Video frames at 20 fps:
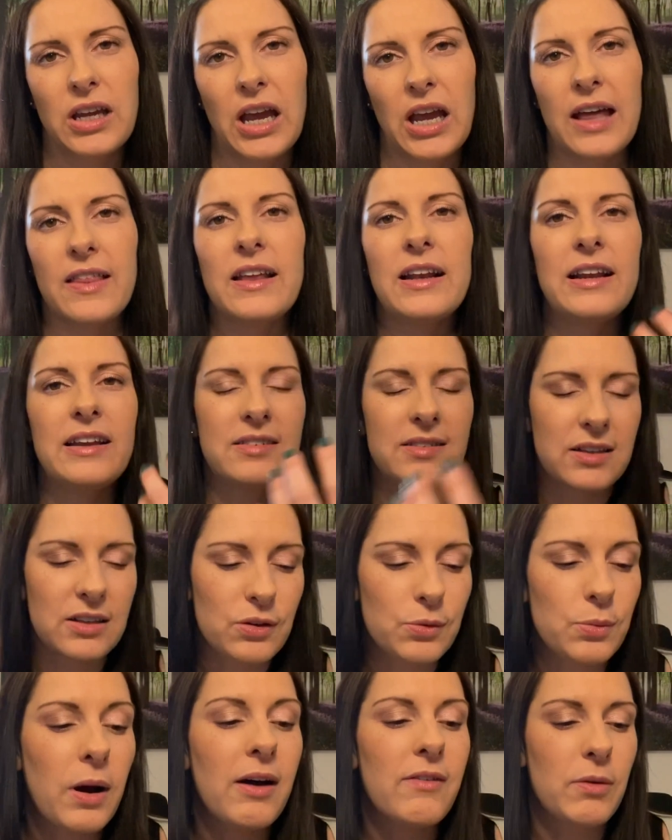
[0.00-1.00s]
And they listen
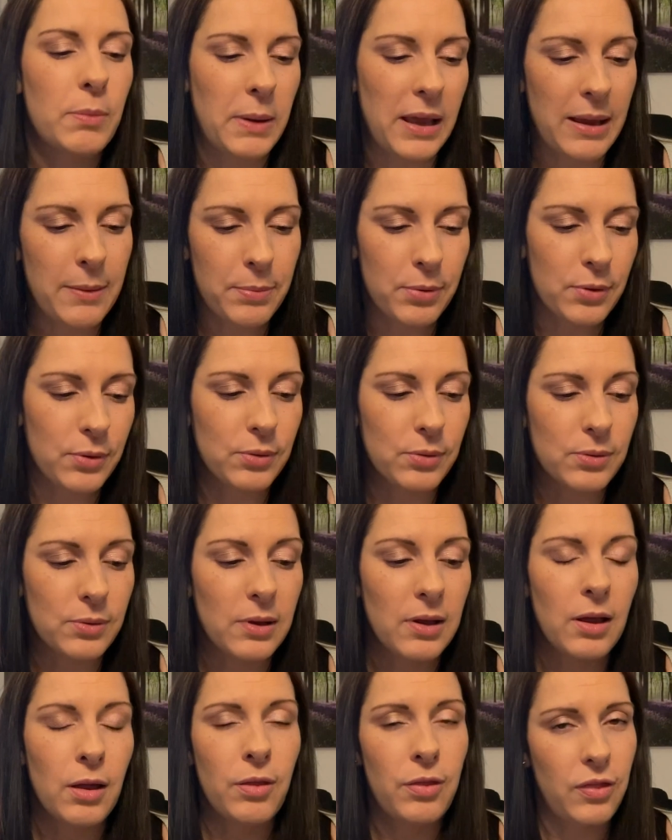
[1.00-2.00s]
to what other people
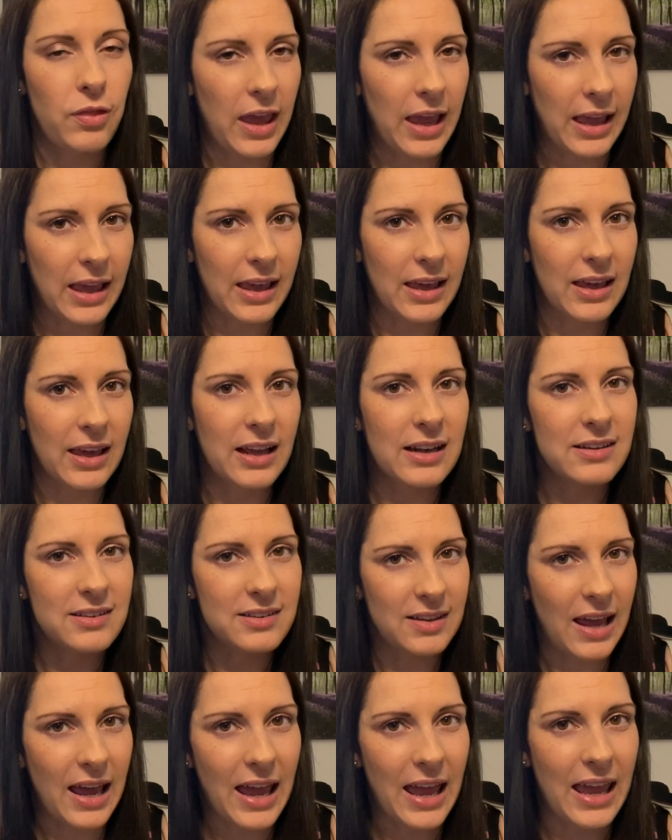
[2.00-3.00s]
think and
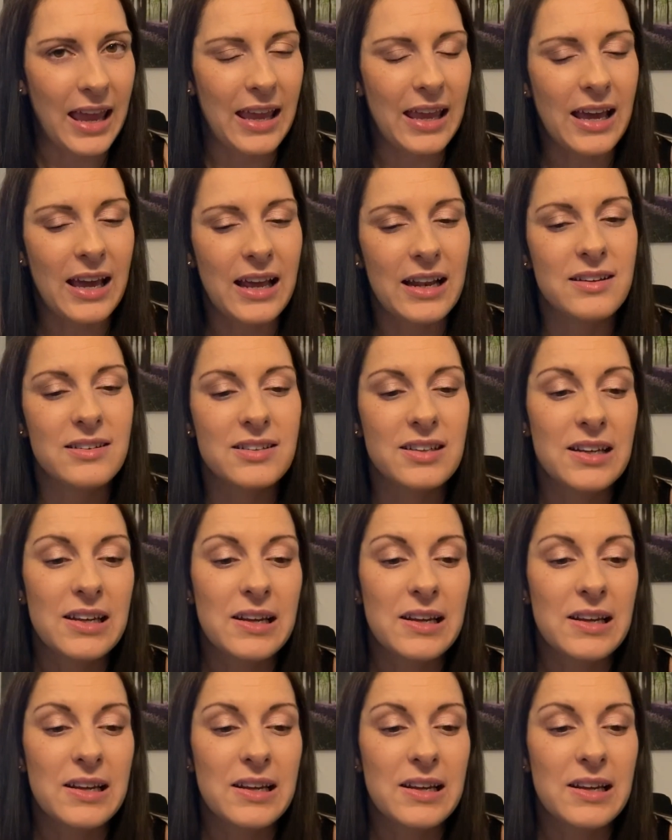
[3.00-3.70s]
say, and